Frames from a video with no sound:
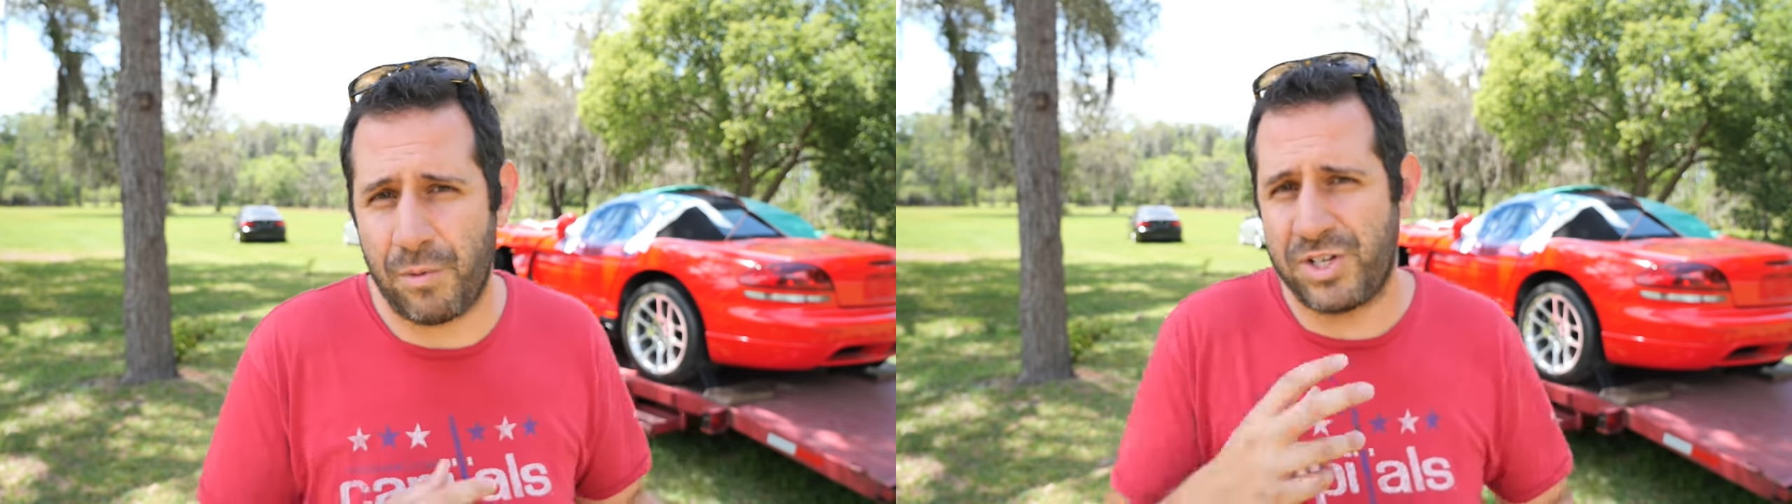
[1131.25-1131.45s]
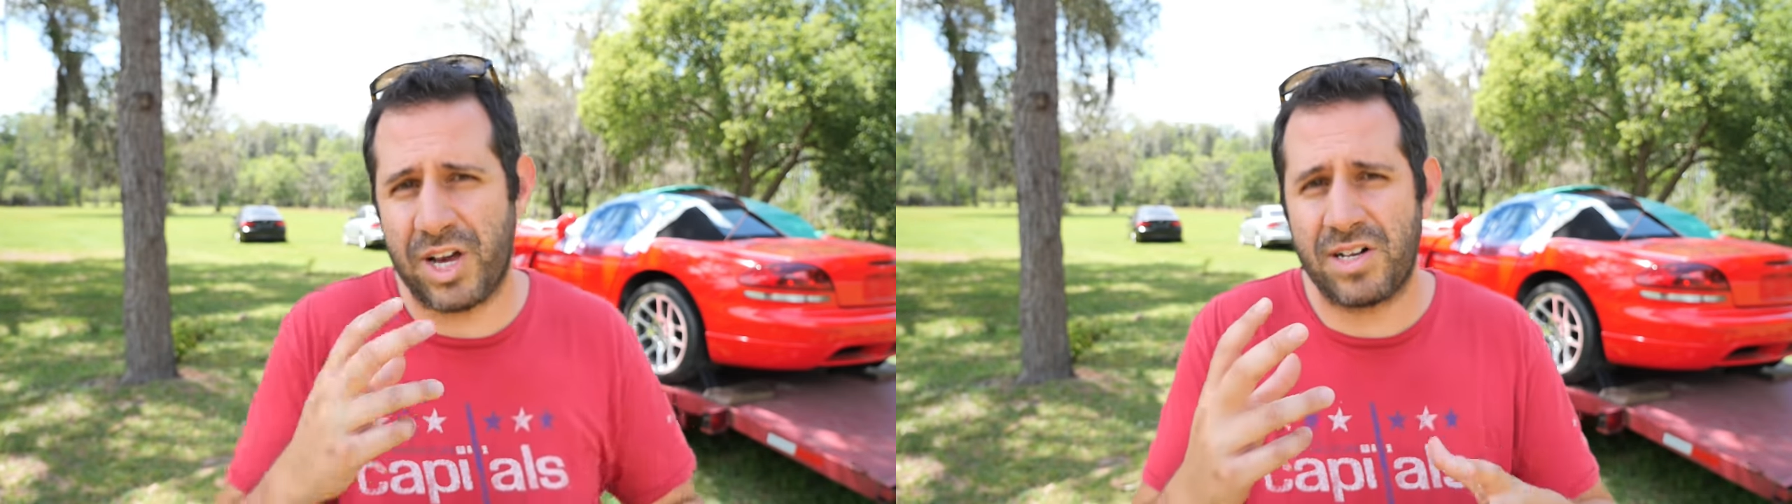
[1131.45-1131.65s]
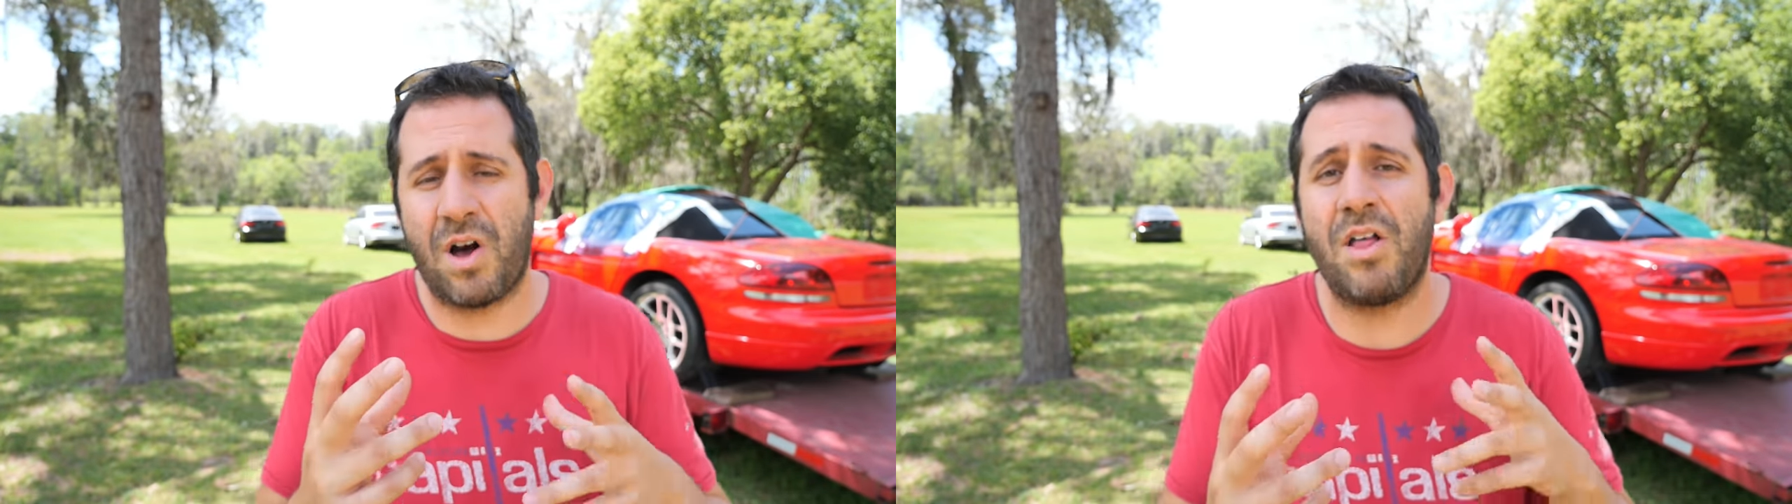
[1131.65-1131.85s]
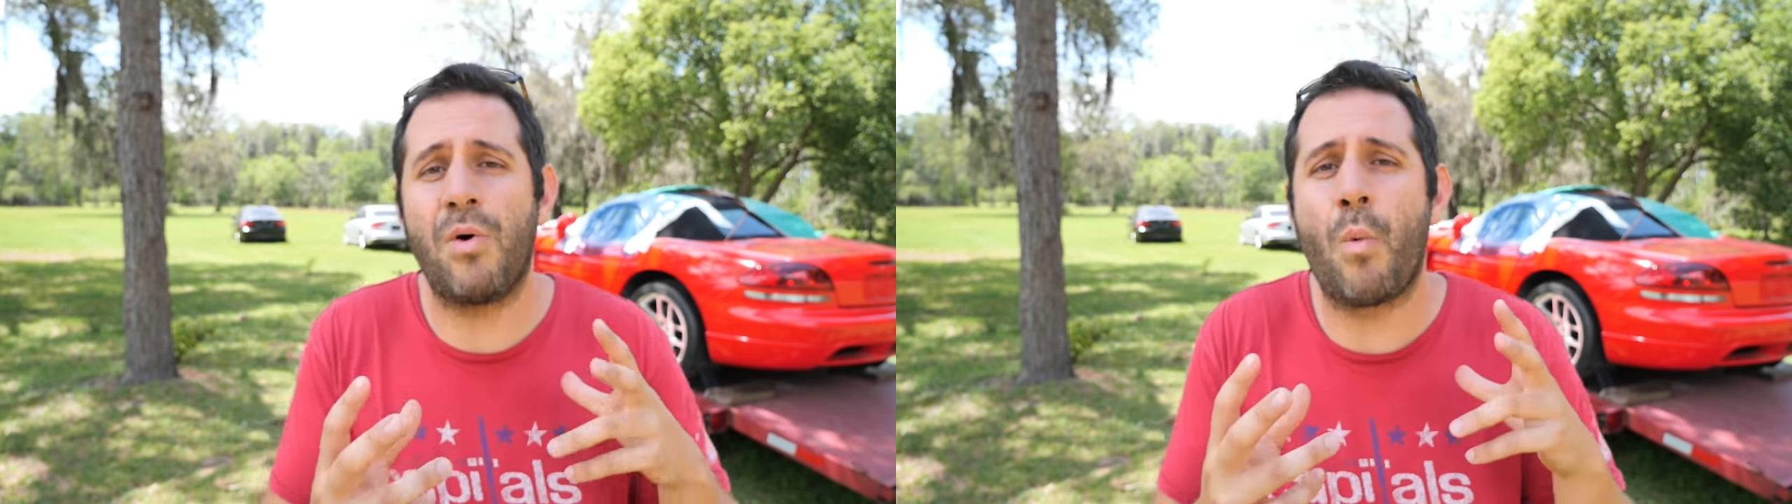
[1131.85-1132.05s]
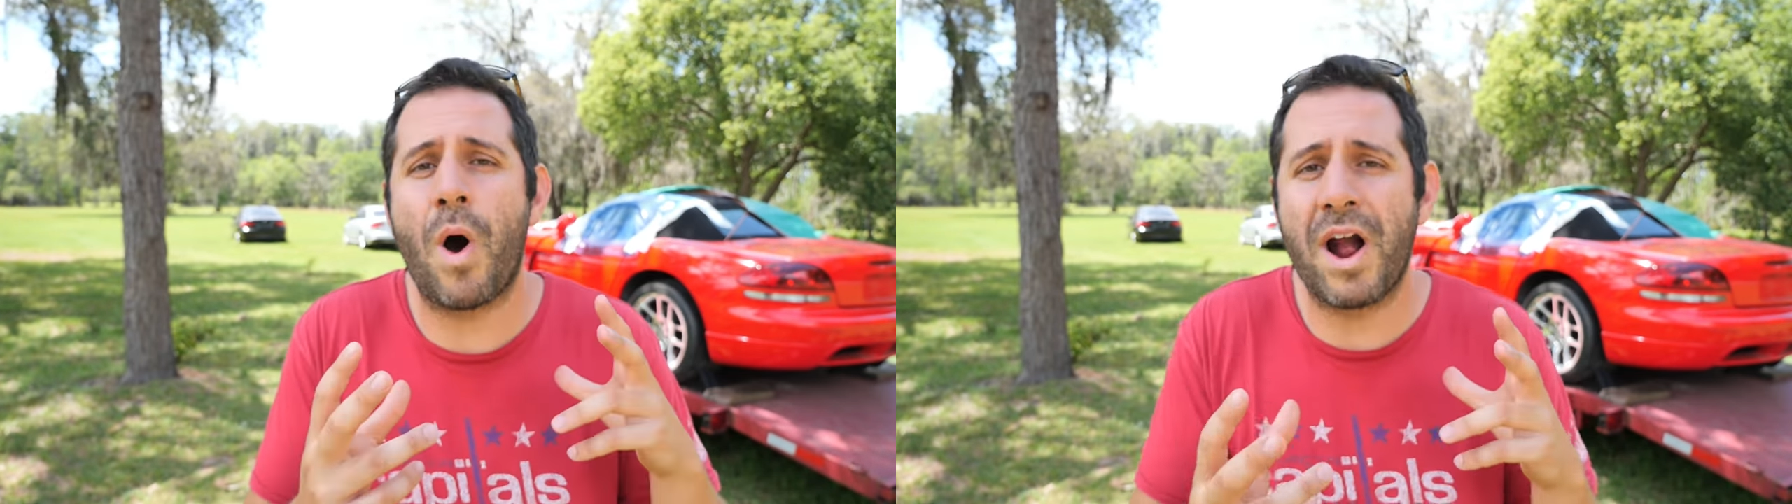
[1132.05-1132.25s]
We checked all the
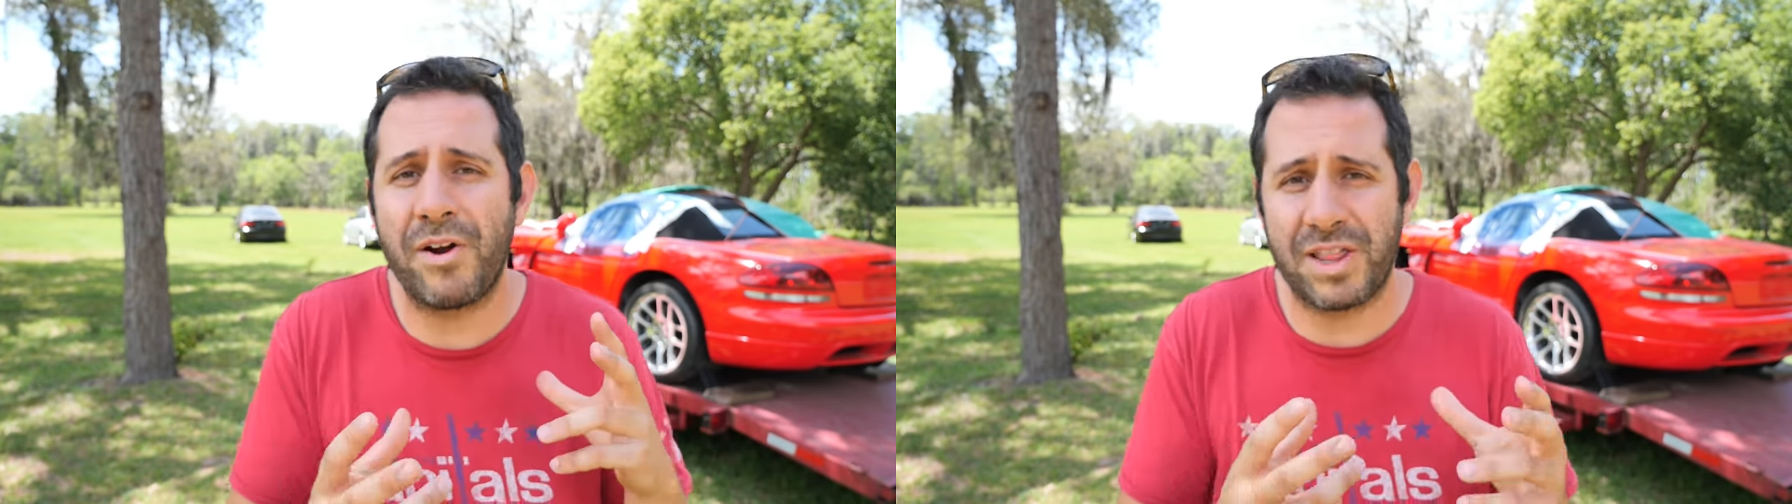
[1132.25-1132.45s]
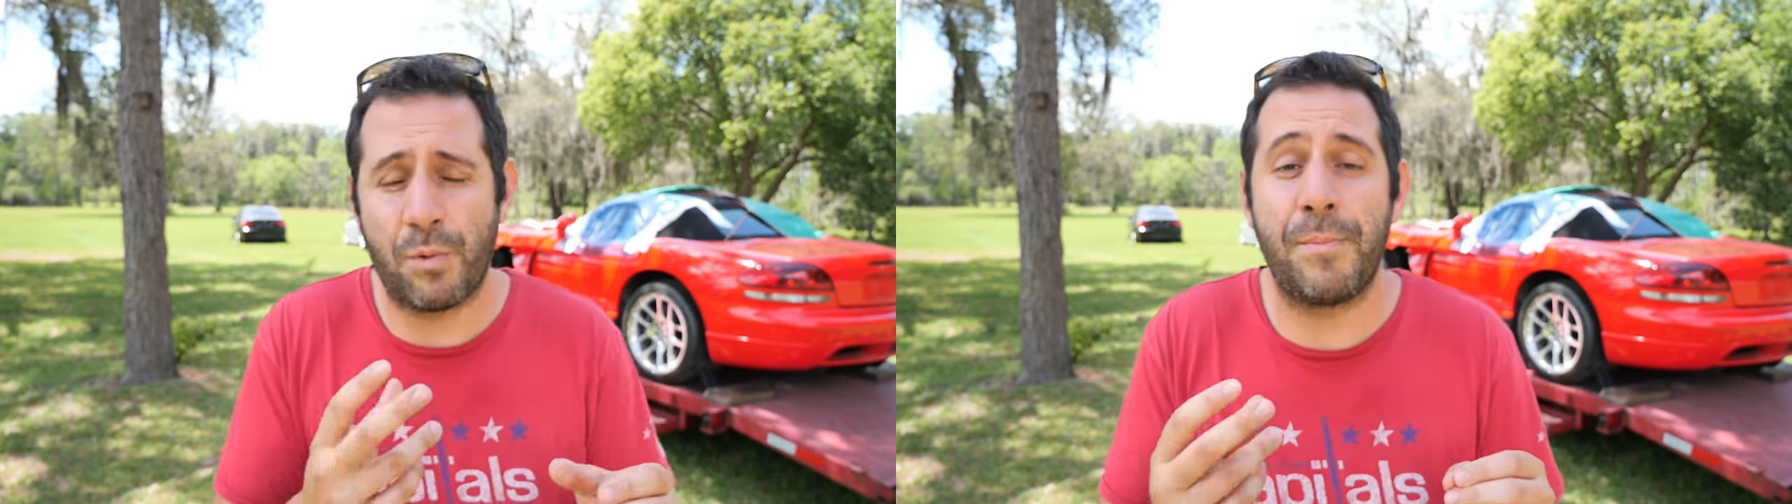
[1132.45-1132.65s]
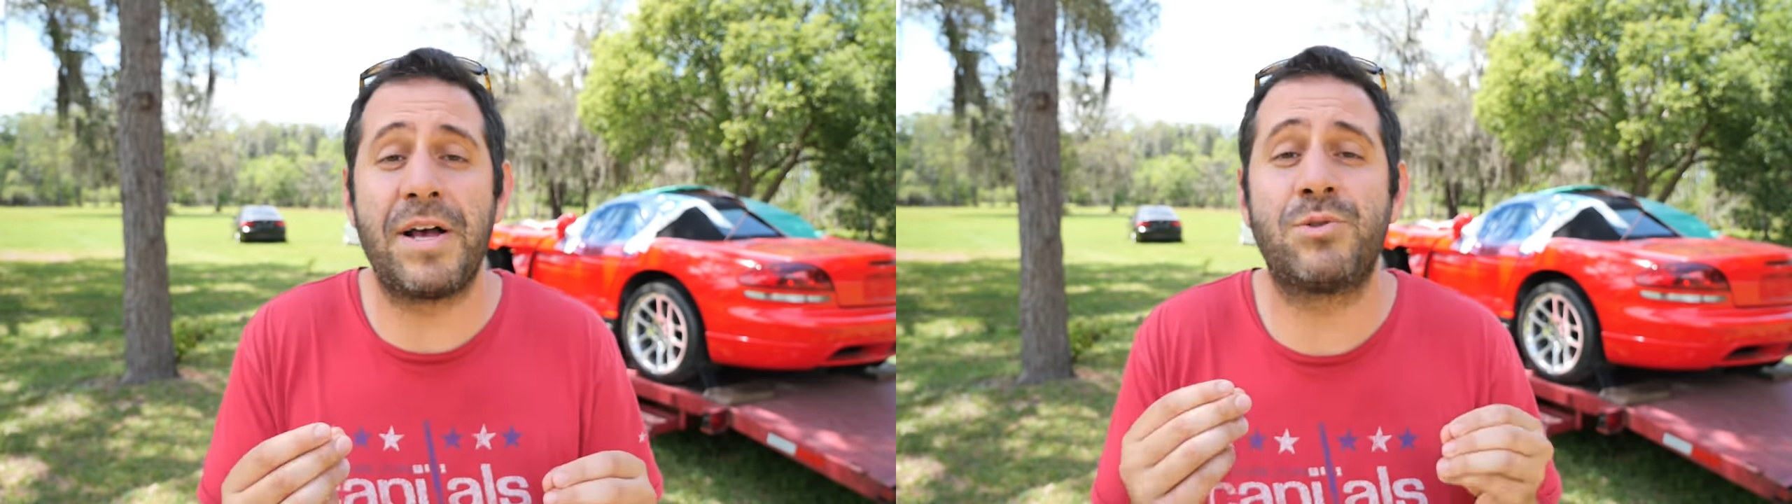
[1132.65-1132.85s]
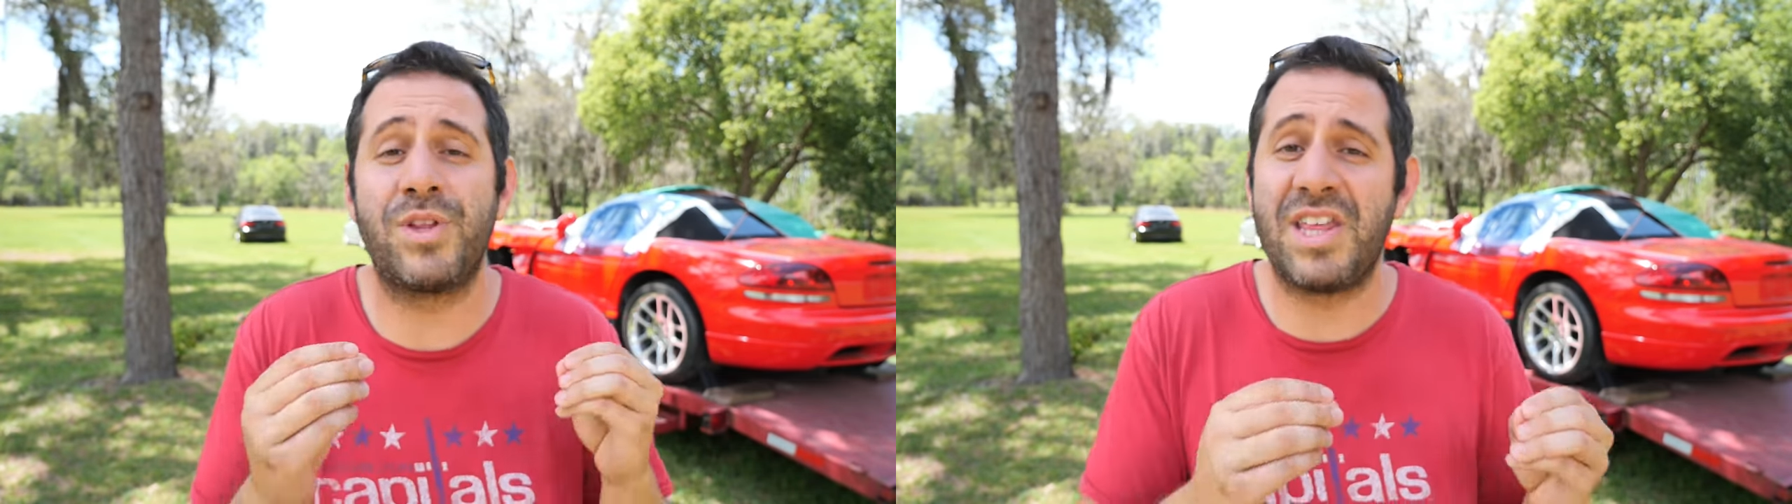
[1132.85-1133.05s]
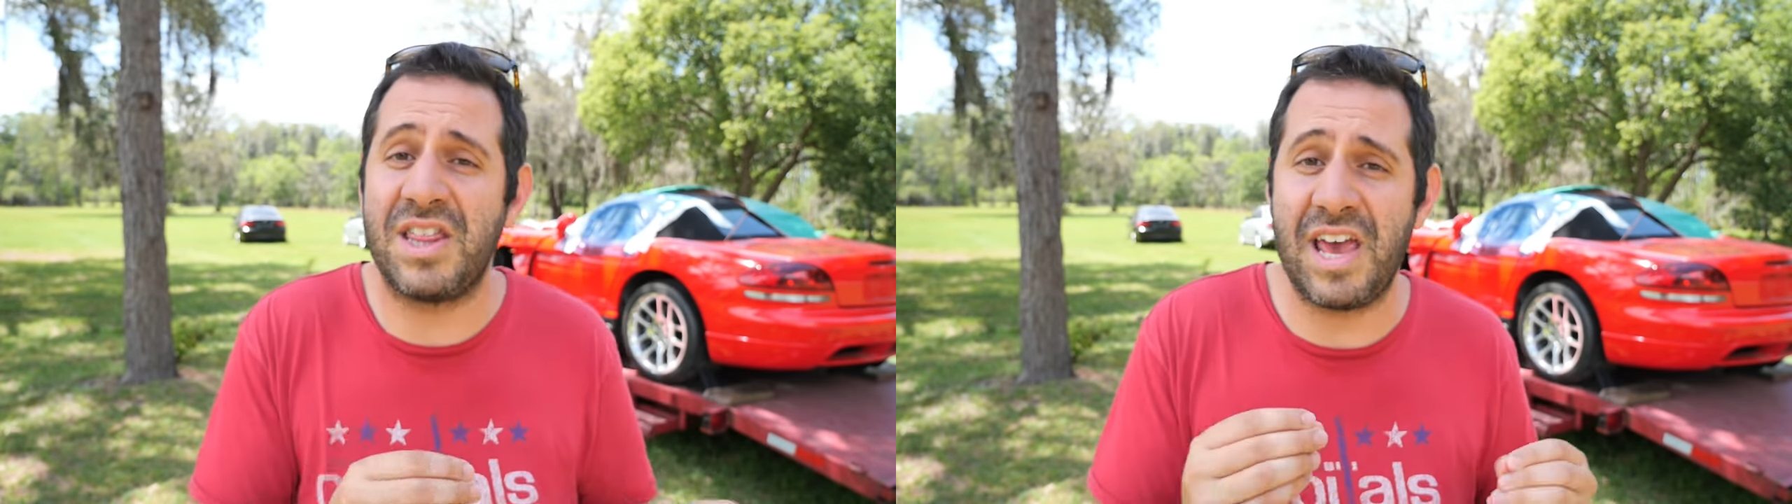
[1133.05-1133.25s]
wiring that we messed
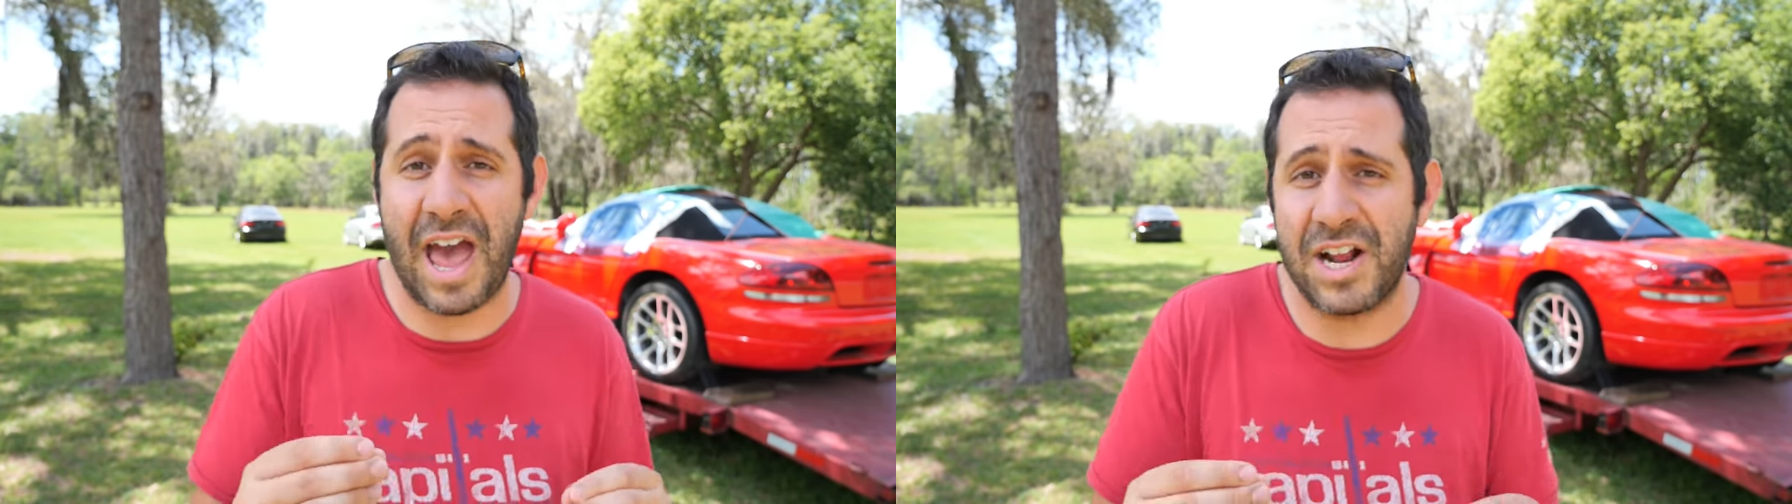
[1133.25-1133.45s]
with in the